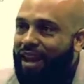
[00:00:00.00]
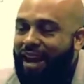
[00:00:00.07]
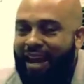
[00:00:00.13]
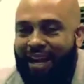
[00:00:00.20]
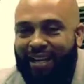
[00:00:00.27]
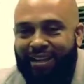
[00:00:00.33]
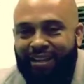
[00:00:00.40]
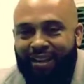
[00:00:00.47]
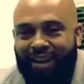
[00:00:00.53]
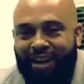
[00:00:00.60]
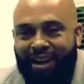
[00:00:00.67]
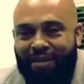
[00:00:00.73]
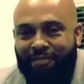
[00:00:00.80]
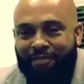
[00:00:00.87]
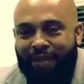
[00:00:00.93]
And
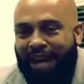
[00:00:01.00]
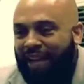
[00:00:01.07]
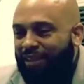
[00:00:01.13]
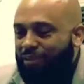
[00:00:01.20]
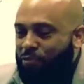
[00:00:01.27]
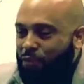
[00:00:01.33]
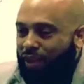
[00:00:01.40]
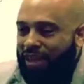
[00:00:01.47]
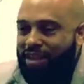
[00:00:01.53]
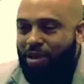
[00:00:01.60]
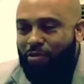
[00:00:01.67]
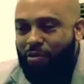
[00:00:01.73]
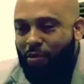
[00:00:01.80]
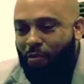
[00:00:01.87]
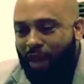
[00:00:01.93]
I really
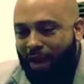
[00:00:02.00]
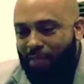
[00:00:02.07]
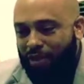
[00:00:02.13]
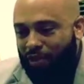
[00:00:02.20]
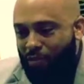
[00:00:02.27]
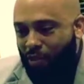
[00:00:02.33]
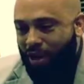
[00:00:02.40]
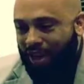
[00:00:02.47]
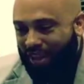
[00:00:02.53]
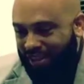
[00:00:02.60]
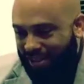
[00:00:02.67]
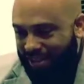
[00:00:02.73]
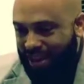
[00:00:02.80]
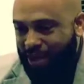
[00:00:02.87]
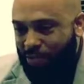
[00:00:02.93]
don't know how much more I can
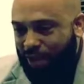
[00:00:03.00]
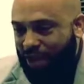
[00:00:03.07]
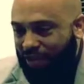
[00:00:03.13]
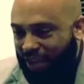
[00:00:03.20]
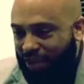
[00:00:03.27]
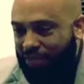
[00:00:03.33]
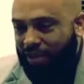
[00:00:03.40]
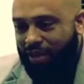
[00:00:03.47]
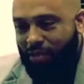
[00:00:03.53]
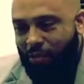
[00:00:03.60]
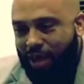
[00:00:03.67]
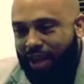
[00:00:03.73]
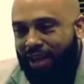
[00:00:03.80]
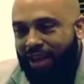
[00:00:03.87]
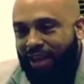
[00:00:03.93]
say without giving it away.